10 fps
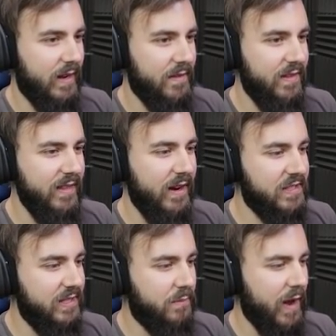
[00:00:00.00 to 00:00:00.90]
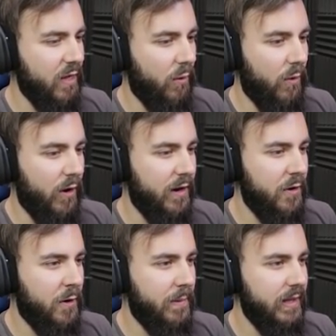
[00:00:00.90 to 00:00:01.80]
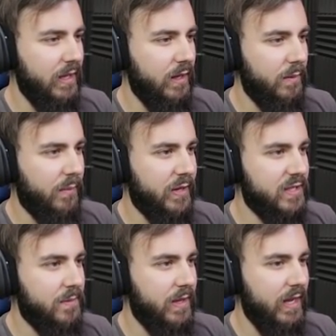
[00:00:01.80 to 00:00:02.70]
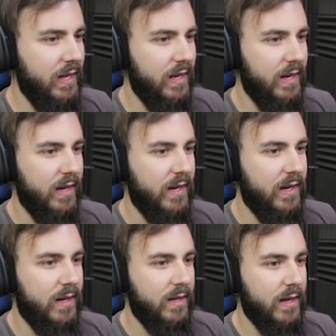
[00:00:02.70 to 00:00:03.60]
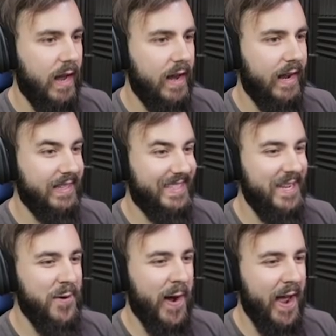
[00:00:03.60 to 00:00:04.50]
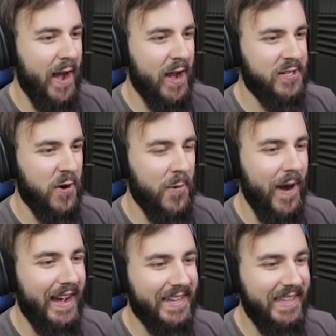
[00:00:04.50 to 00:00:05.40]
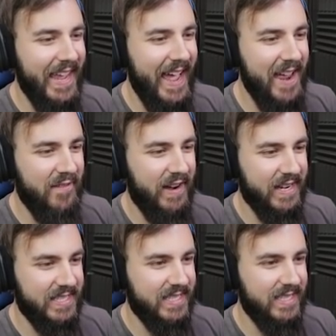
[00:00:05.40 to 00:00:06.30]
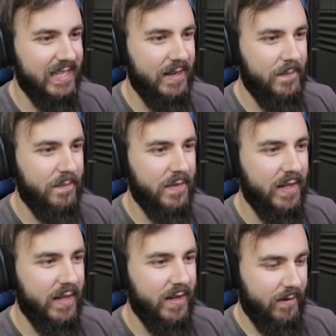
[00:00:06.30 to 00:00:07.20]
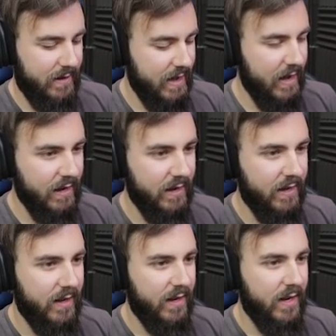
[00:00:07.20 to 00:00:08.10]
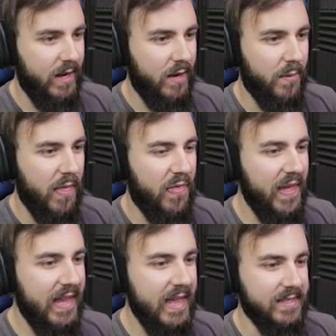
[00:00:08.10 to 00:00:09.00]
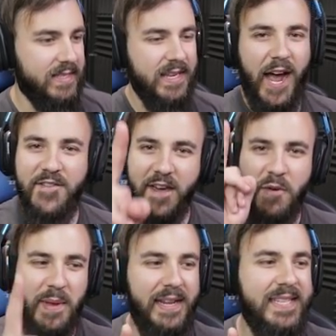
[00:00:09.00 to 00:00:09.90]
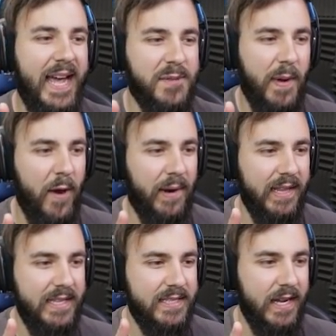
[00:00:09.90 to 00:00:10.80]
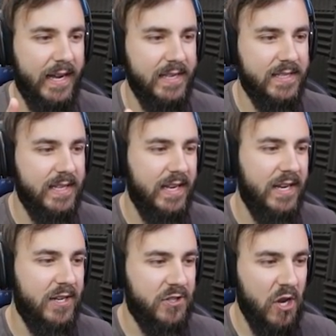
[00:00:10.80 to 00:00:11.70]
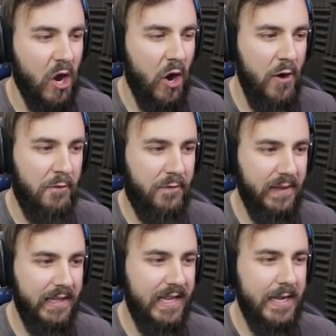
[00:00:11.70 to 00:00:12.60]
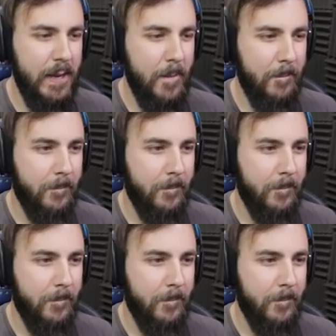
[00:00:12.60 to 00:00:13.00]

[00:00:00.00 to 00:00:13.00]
I think they're actually by the water normally, possibly. And I see one directly ahead of us. Okay. Well, the thing is, I've never been attacked by one of these guys. So hopefully